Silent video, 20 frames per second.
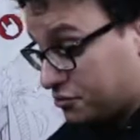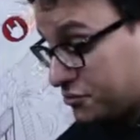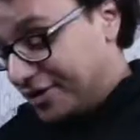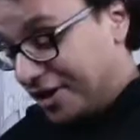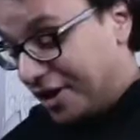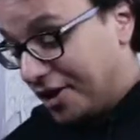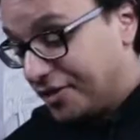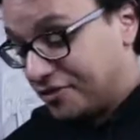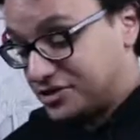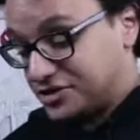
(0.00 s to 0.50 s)
you
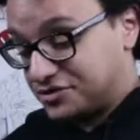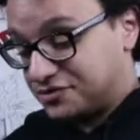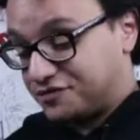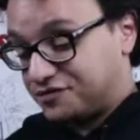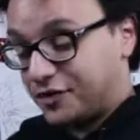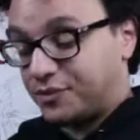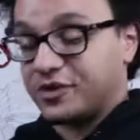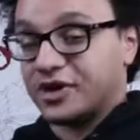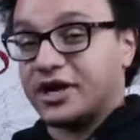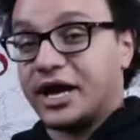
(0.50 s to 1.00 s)
know,
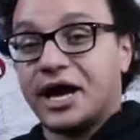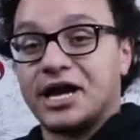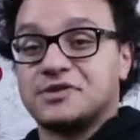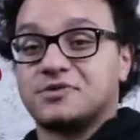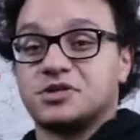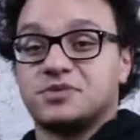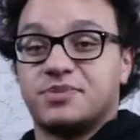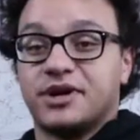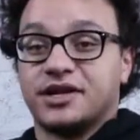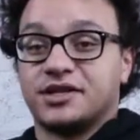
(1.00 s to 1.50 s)
from the guy's
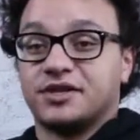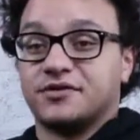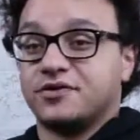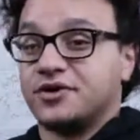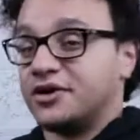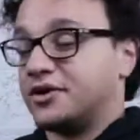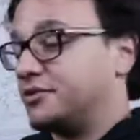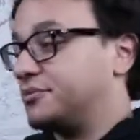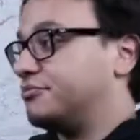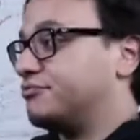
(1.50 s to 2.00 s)
perspective, you
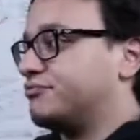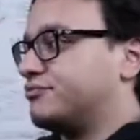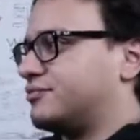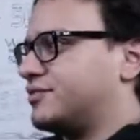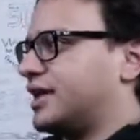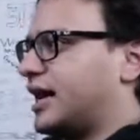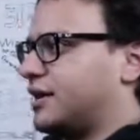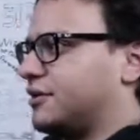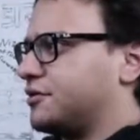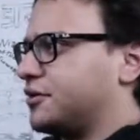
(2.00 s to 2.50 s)
know,
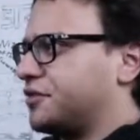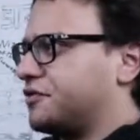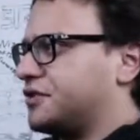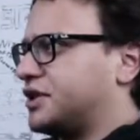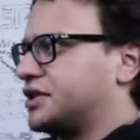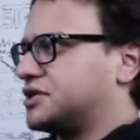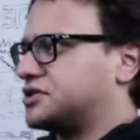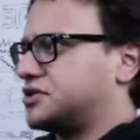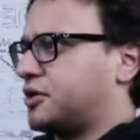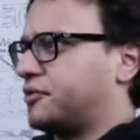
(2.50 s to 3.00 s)
I don't know if
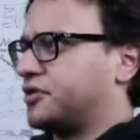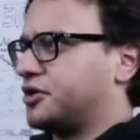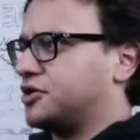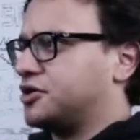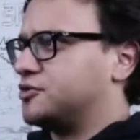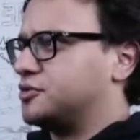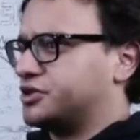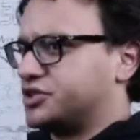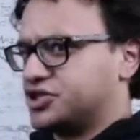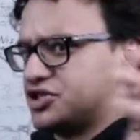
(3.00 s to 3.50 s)
that's something
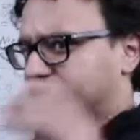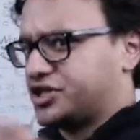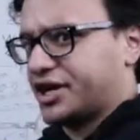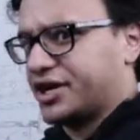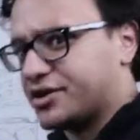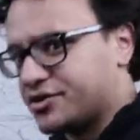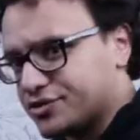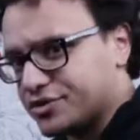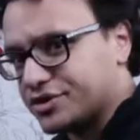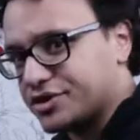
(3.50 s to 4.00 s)
you would say to a